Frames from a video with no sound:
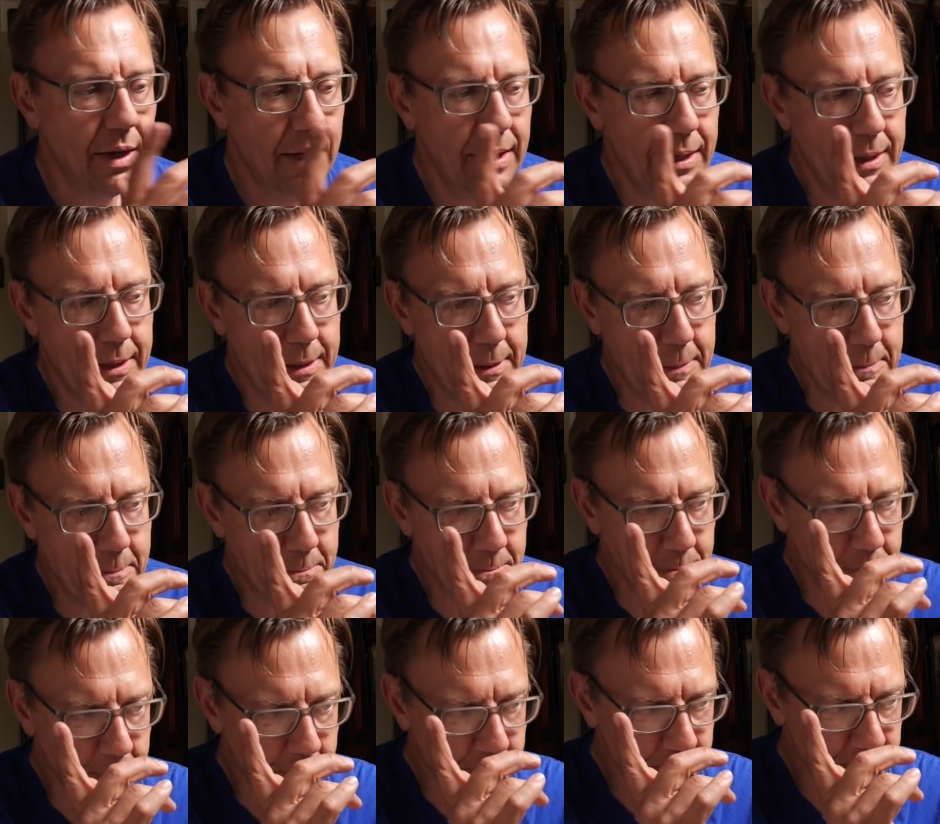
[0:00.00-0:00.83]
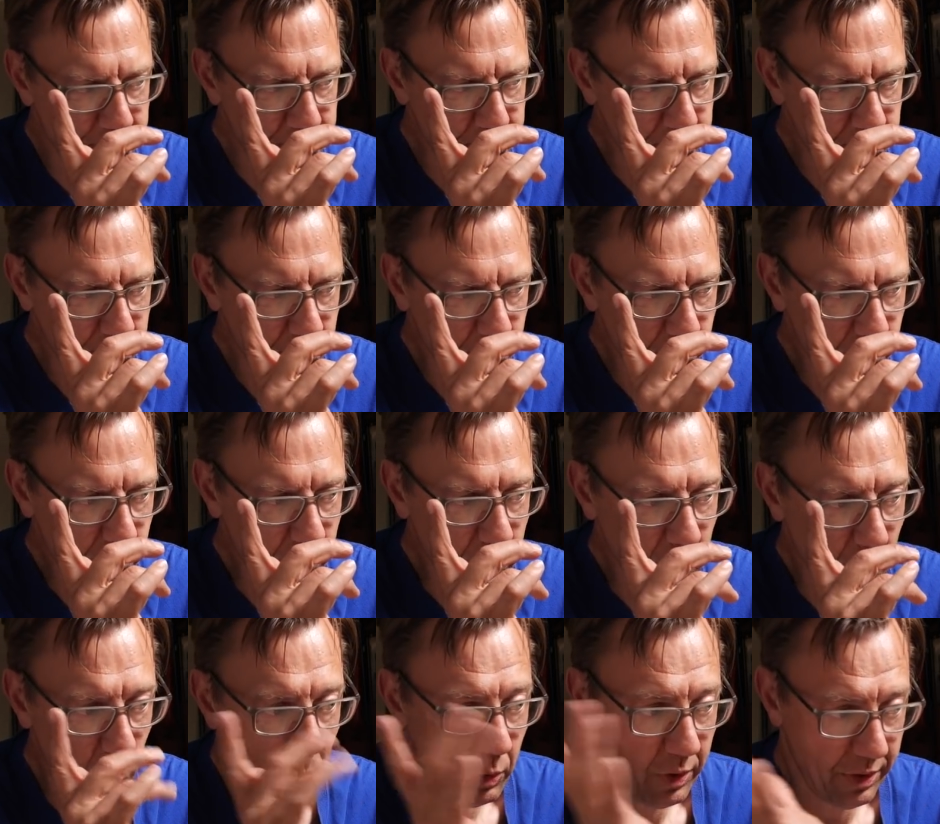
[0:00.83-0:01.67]
Uh,
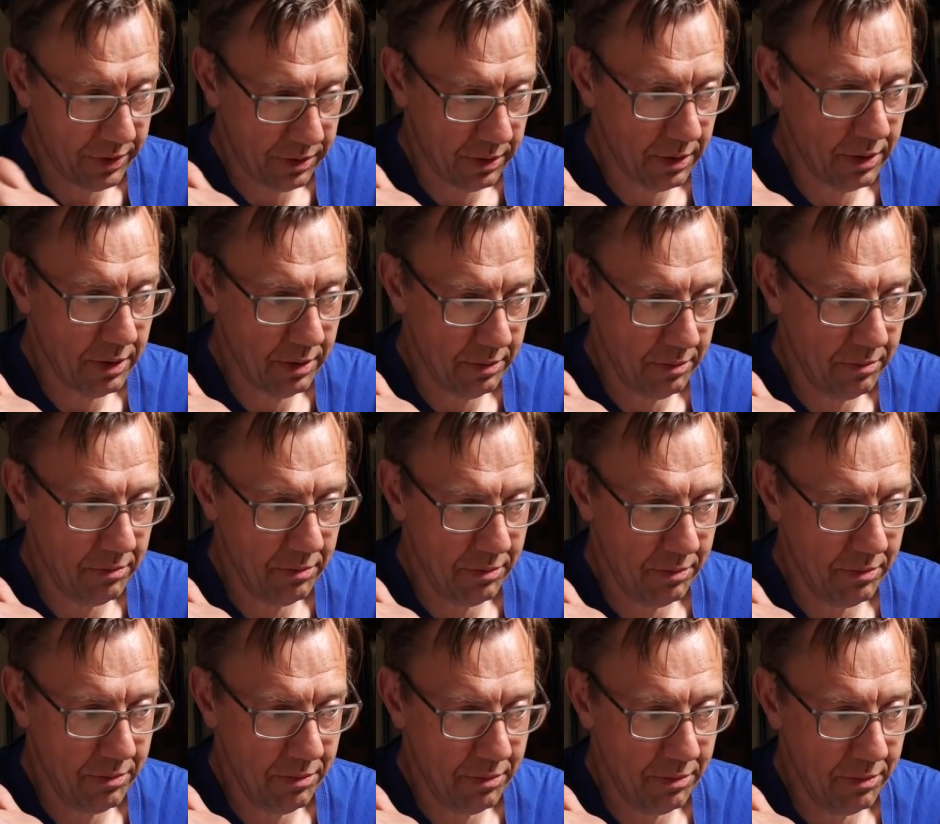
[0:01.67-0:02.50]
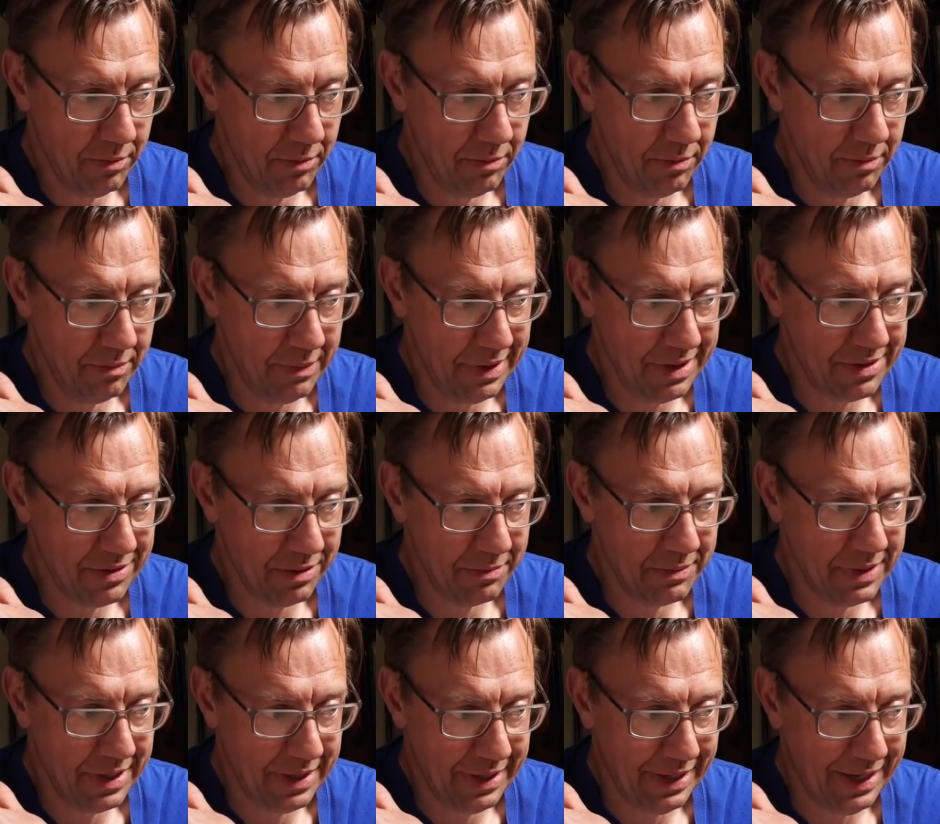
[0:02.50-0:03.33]
with an
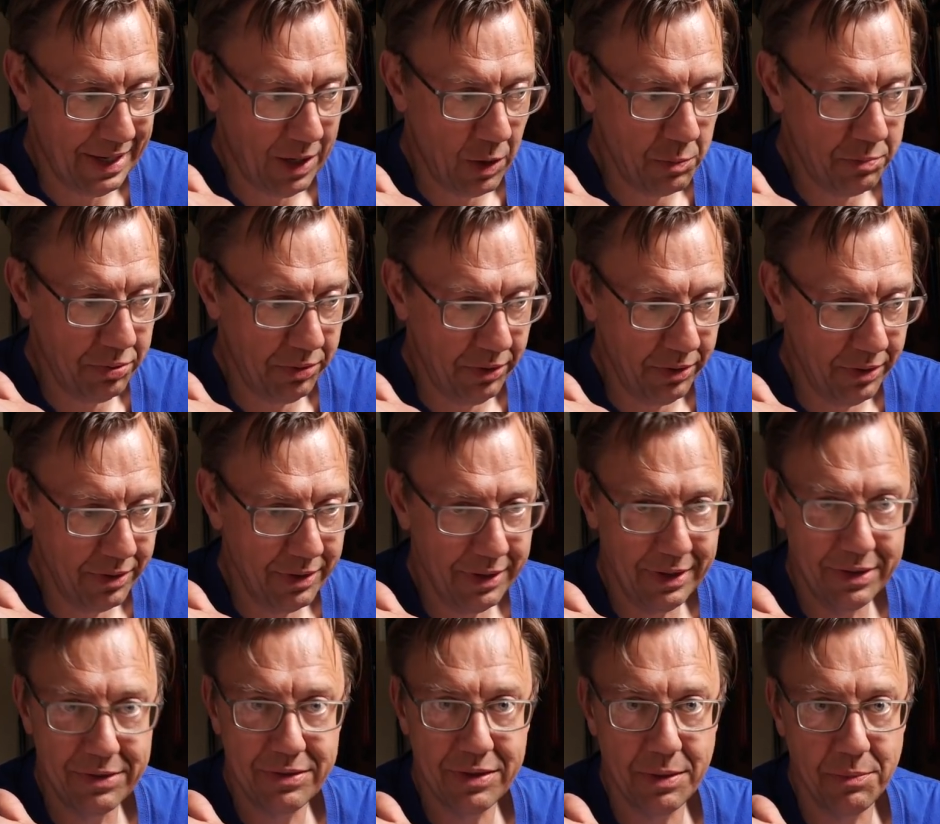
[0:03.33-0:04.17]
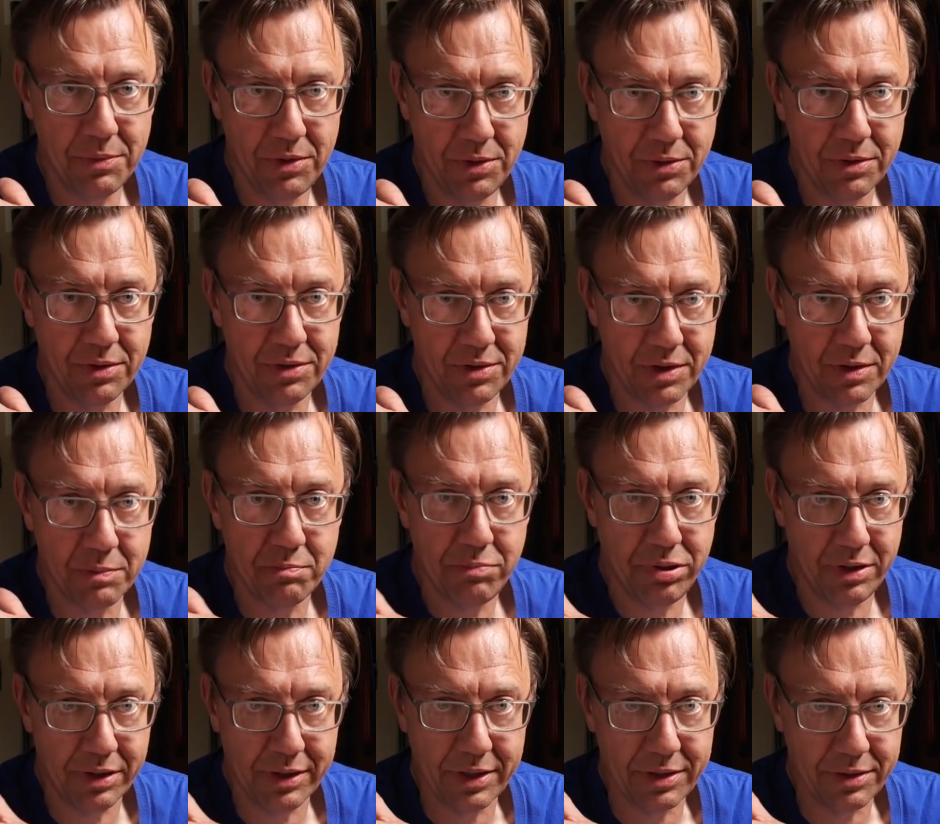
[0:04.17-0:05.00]
amazing amount of output and some you can
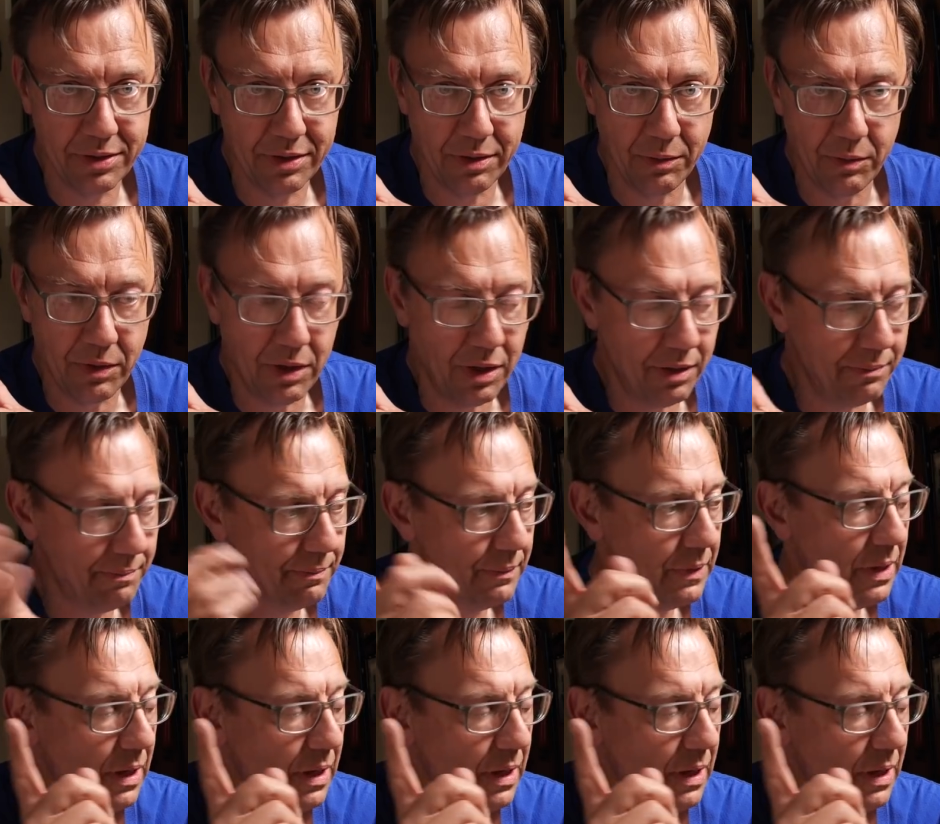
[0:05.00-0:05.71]
just plug into the wall.